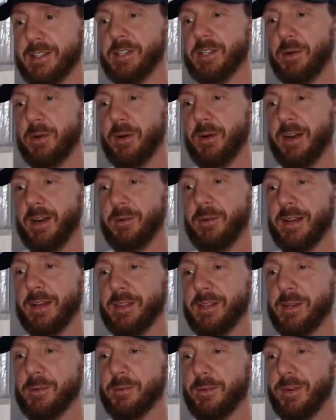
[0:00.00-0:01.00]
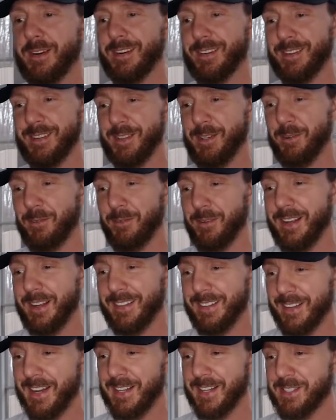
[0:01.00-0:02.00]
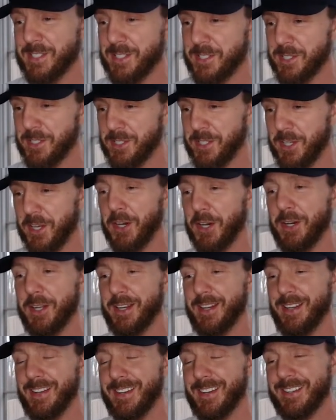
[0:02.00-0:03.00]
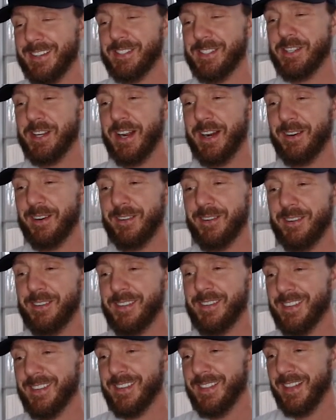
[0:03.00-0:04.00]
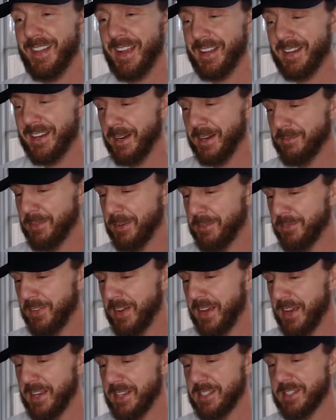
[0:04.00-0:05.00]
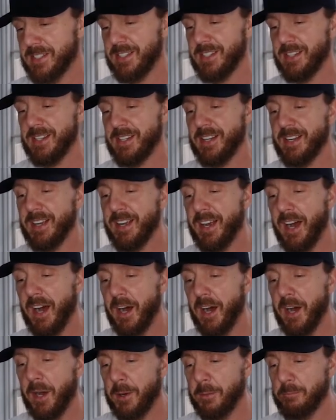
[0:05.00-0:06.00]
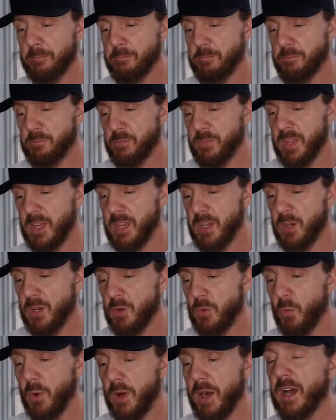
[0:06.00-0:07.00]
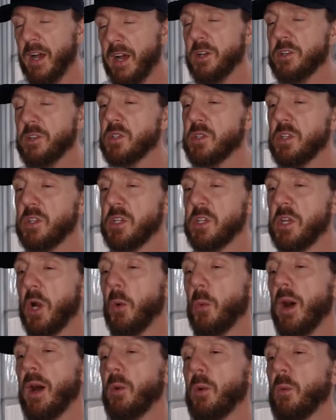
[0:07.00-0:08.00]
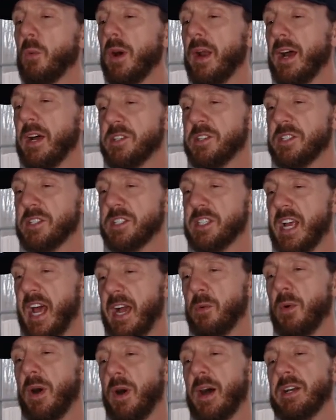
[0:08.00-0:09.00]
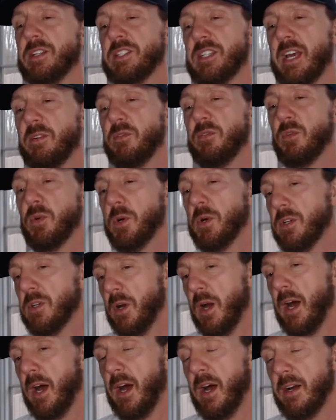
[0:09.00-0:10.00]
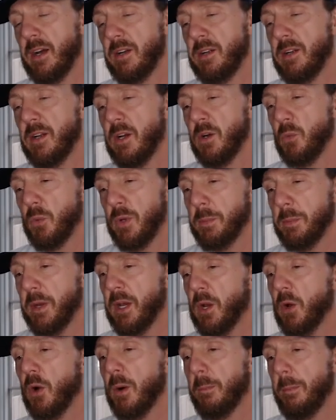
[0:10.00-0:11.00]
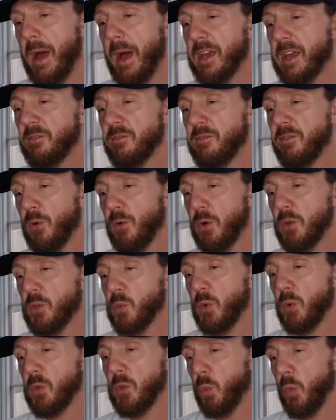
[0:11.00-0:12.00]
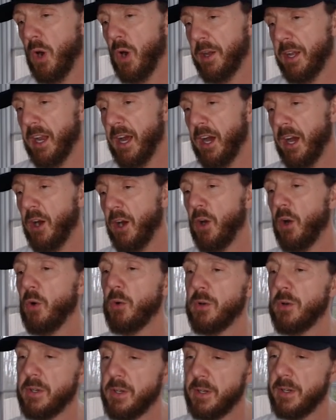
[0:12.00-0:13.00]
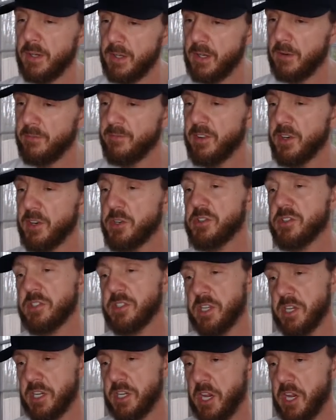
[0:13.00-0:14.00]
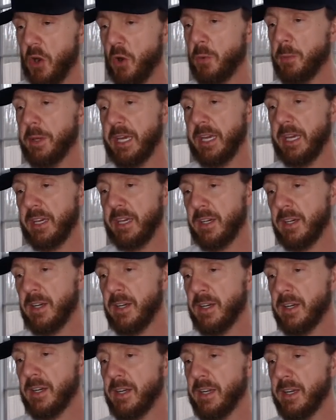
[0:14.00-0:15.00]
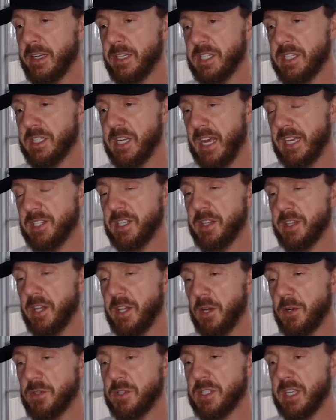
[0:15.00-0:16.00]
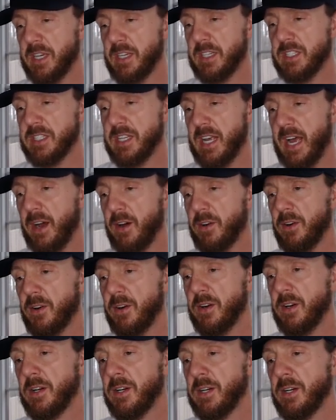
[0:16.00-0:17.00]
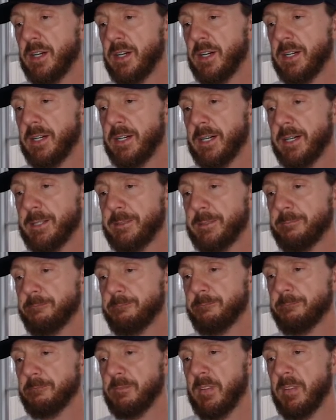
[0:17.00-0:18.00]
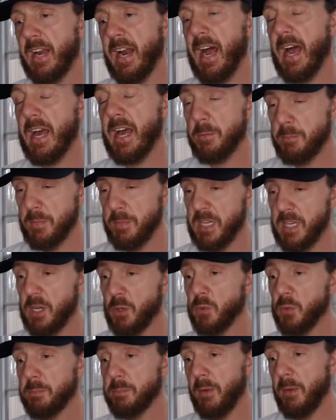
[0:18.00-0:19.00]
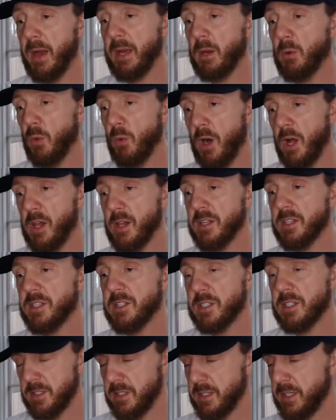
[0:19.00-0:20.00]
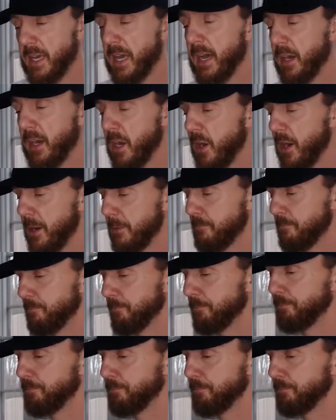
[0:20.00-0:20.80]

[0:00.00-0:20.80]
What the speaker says: So anyway, the ring light's just good in general, lighten up your face. What else? What else tech-wise, Dave? We've been going back and forth with OneNote and versus Adobe and testing those things out. And I had a meeting with Mike Wallace. Yeah, go ahead.